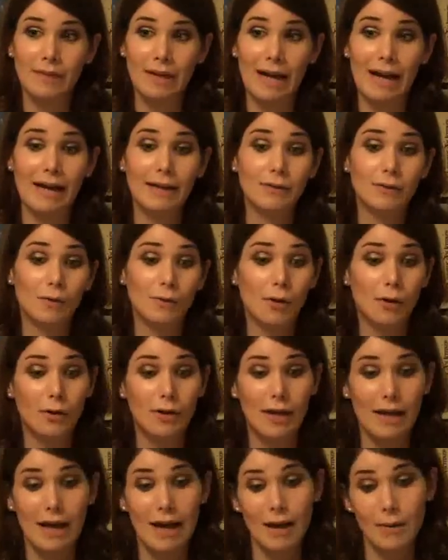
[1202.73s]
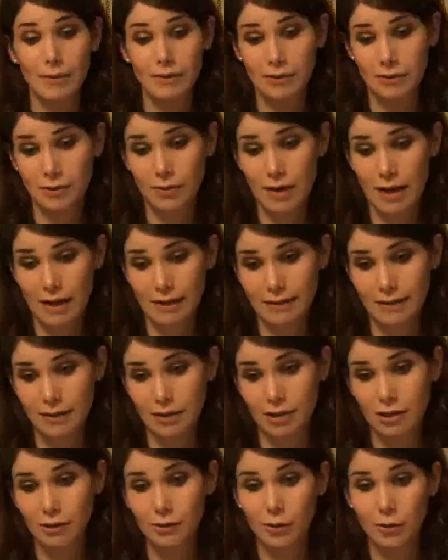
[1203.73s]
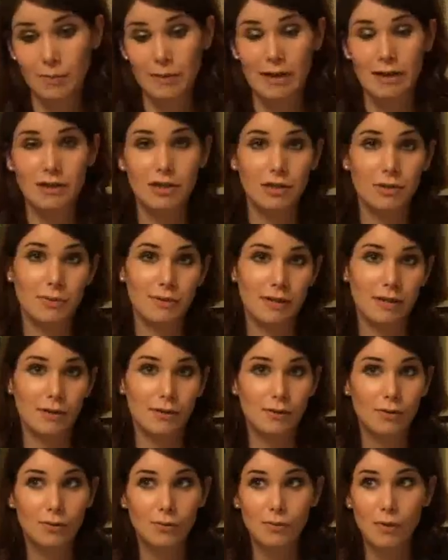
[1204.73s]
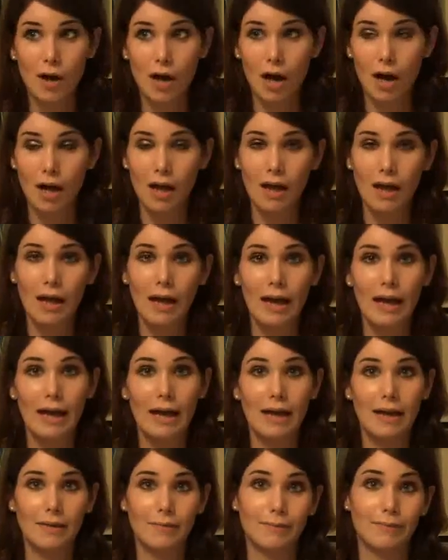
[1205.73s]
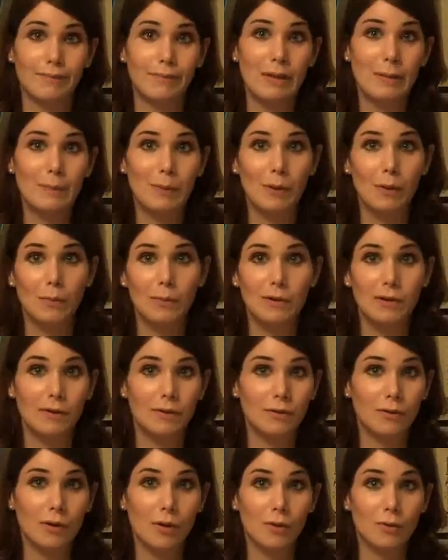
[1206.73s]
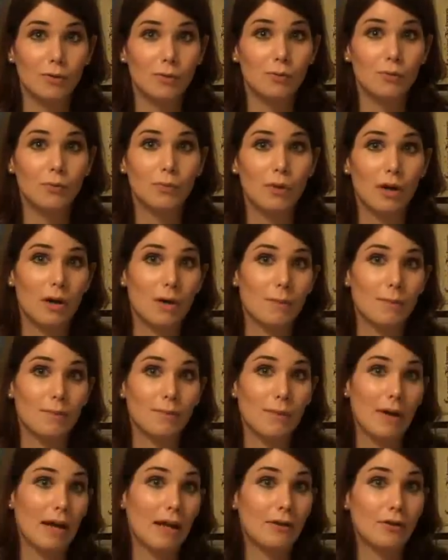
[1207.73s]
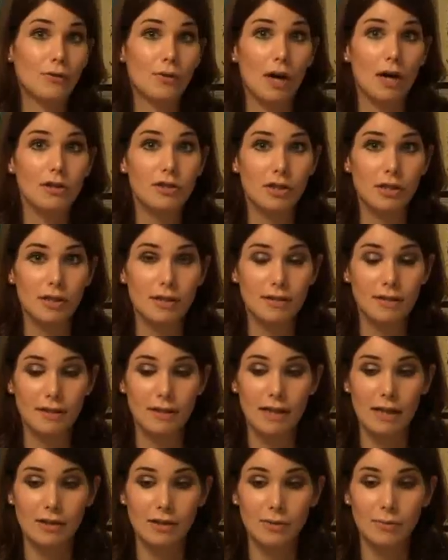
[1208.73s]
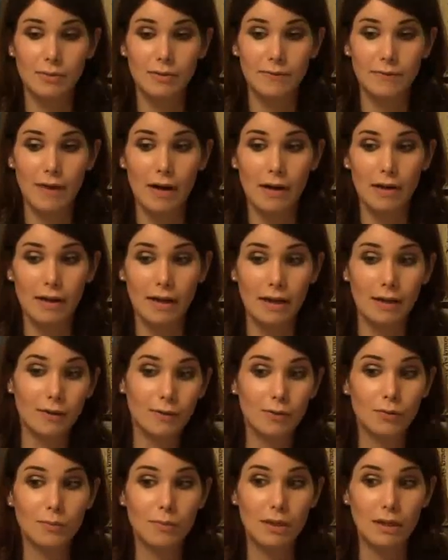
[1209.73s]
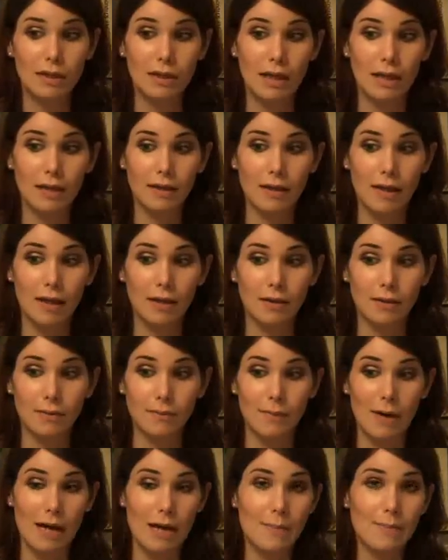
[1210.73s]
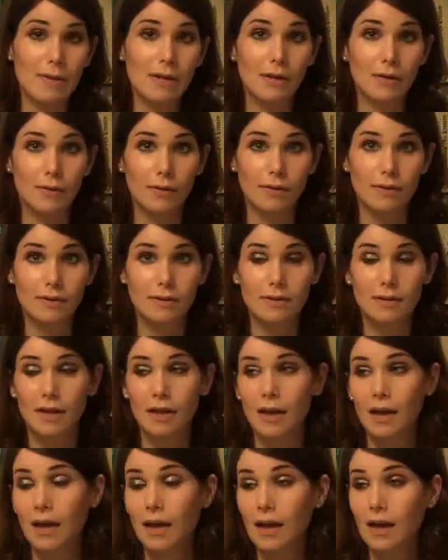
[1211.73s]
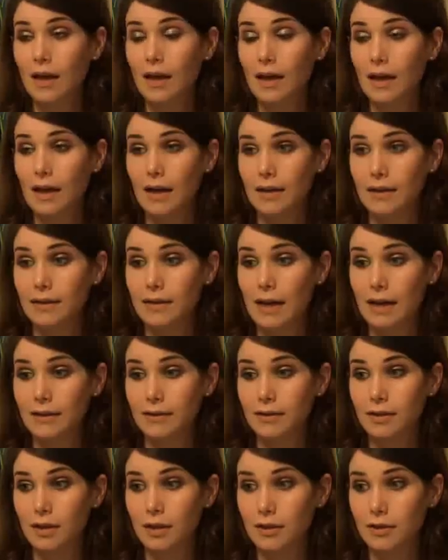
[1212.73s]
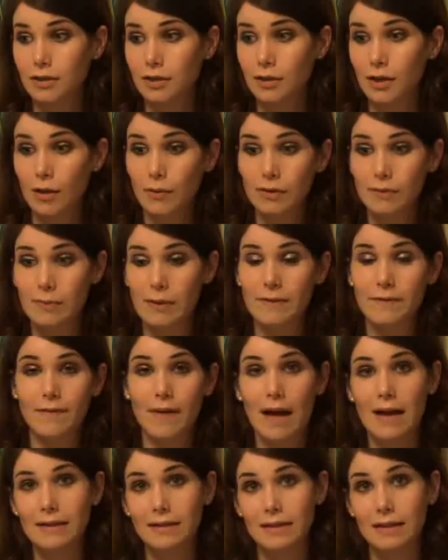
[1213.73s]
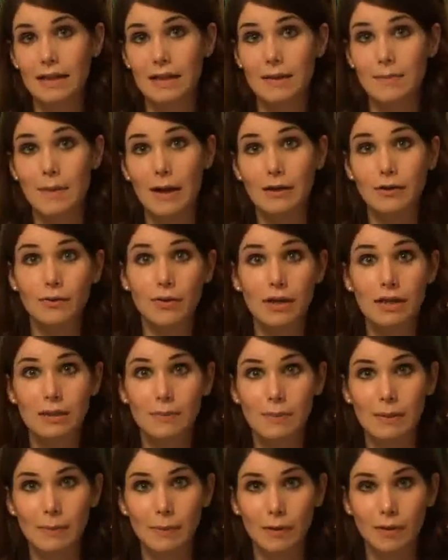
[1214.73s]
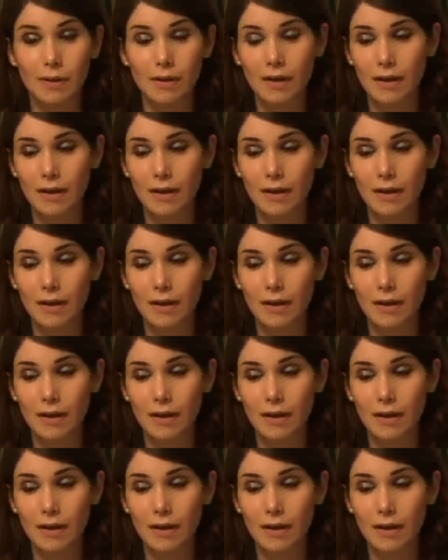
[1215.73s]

I told her that I was trans, and she told me that she was into people who were androgynous, and that she was very into me and my appearance, and that she'd always been fascinated by trans people,